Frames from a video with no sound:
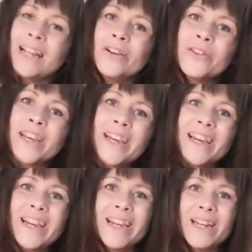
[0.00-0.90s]
Hello
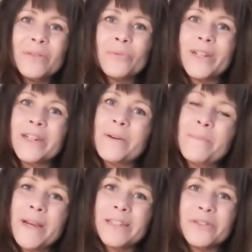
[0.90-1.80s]
there and
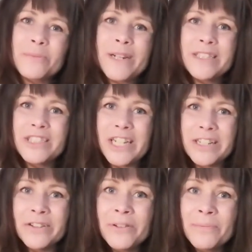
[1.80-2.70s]
welcome back to my
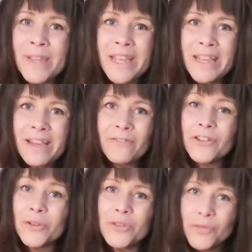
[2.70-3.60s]
channel.
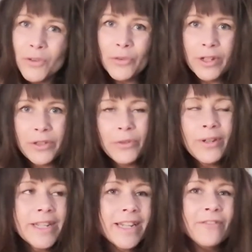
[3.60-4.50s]
For those of you who are new,
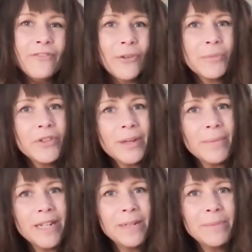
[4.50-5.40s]
I can inform you that
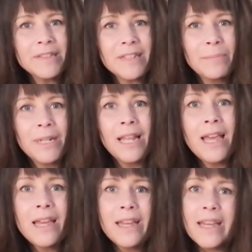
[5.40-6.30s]
my name is
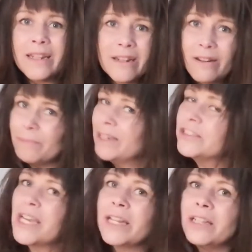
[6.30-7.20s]
Camilla and on my
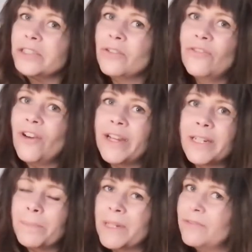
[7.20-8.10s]
channel you'll find
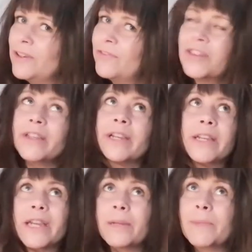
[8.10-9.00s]
a bit of everything,
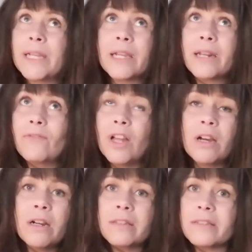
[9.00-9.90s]
gaming and
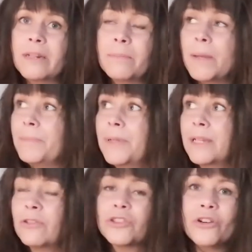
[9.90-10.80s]
vlogs and my
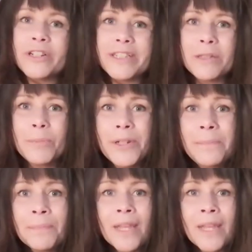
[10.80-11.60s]
beagle dog Gilbert.